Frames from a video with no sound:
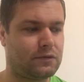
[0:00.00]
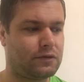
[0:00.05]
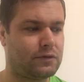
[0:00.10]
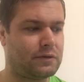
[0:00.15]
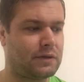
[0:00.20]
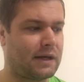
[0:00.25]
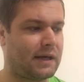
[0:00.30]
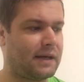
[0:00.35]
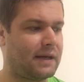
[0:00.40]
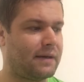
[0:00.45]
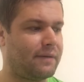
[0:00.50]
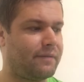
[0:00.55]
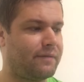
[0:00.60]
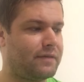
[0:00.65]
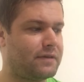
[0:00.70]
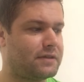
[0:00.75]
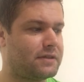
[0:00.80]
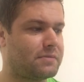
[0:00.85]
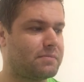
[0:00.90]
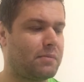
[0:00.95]
Try and give
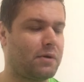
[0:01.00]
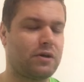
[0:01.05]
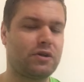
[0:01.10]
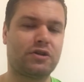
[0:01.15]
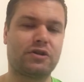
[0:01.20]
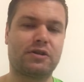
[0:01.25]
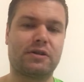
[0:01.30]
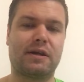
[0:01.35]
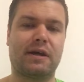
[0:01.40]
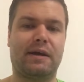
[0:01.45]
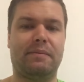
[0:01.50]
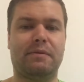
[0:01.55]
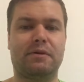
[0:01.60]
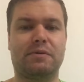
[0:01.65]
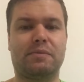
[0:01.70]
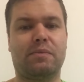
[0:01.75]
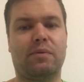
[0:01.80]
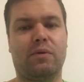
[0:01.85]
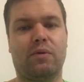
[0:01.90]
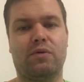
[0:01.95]
you as much time
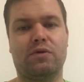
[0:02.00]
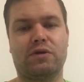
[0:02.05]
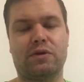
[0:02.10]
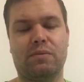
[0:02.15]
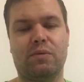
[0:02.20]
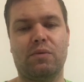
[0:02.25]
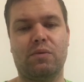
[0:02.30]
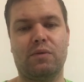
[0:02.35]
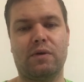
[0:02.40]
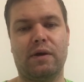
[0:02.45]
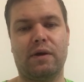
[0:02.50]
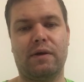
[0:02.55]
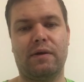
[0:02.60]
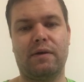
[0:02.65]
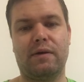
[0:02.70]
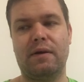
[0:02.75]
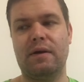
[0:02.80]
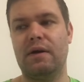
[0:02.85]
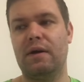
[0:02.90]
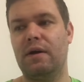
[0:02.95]
as possible.
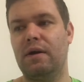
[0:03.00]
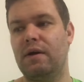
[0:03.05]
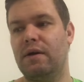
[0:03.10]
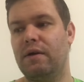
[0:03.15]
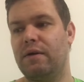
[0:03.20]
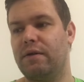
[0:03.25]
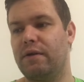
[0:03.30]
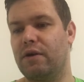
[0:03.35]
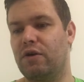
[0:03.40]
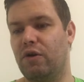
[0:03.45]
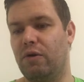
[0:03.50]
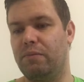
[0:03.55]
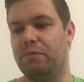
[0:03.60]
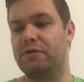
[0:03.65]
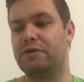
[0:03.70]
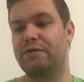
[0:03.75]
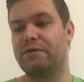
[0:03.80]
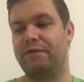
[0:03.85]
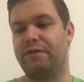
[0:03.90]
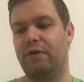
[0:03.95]
The club's
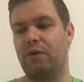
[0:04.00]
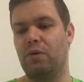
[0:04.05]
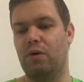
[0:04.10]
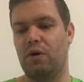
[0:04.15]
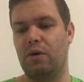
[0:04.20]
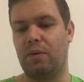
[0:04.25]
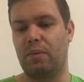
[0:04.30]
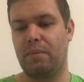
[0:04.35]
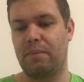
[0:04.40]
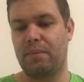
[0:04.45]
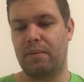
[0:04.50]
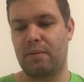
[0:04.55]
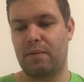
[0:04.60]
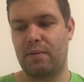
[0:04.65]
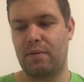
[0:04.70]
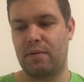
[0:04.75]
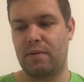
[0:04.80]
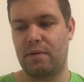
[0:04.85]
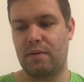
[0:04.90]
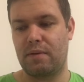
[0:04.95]
filled up
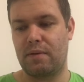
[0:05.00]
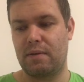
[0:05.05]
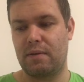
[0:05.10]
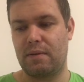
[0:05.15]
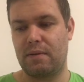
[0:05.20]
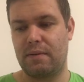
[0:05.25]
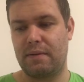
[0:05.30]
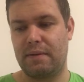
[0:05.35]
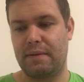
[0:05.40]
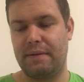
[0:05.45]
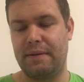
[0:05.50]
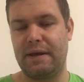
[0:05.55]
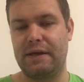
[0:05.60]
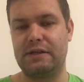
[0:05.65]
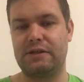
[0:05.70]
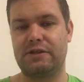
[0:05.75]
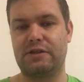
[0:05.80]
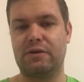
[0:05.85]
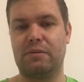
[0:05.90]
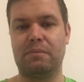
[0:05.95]

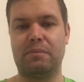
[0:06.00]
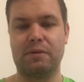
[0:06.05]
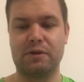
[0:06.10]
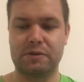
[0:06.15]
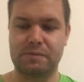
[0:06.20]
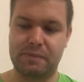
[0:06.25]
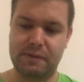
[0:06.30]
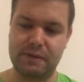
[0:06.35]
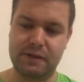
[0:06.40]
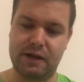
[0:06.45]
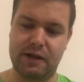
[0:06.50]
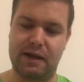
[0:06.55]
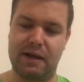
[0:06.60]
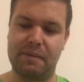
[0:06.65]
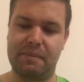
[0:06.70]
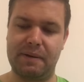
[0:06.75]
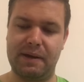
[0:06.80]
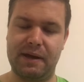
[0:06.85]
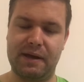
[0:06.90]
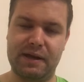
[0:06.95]
nice numbers, but they're
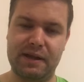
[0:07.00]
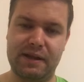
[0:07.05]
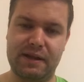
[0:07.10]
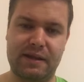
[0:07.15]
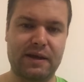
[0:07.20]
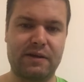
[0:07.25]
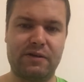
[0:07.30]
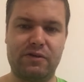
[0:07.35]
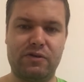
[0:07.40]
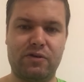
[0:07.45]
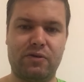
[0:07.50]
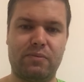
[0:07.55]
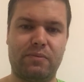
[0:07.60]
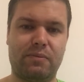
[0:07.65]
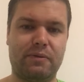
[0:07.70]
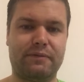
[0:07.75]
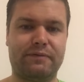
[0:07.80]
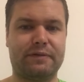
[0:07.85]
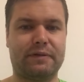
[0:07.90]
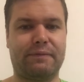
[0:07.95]
happy to continue
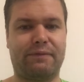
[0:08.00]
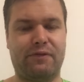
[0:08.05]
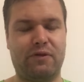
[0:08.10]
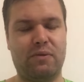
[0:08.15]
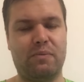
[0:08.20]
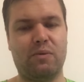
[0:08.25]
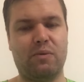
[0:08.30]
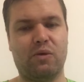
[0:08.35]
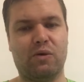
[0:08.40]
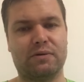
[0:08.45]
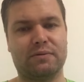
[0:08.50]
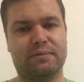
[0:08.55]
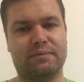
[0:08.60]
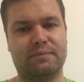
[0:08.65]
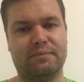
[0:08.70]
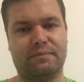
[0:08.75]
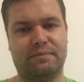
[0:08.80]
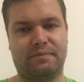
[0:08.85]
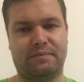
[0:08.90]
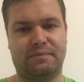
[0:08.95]
with a few more
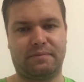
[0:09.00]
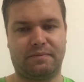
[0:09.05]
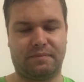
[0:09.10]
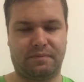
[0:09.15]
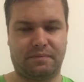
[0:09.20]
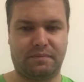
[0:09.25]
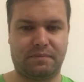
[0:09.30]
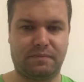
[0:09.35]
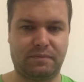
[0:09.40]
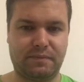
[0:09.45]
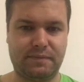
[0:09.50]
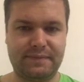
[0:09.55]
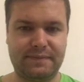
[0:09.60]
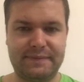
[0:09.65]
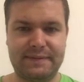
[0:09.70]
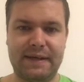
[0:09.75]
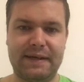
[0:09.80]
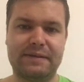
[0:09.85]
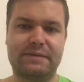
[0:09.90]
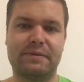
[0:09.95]

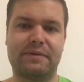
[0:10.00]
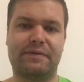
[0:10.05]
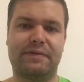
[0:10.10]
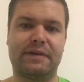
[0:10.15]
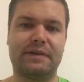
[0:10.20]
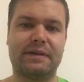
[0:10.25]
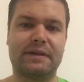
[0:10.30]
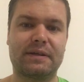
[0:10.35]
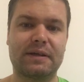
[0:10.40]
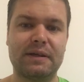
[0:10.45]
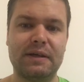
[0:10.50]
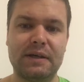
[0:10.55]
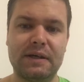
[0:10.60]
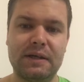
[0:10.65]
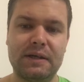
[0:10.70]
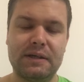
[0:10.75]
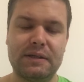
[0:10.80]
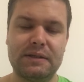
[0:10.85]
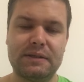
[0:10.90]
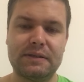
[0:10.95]
days with it
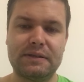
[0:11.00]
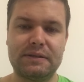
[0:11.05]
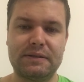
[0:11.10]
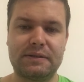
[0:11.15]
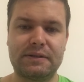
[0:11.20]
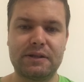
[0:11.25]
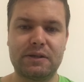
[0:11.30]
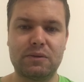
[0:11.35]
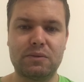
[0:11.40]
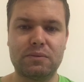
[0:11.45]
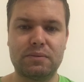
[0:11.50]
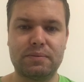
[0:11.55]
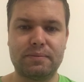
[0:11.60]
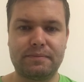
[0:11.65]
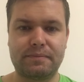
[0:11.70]
until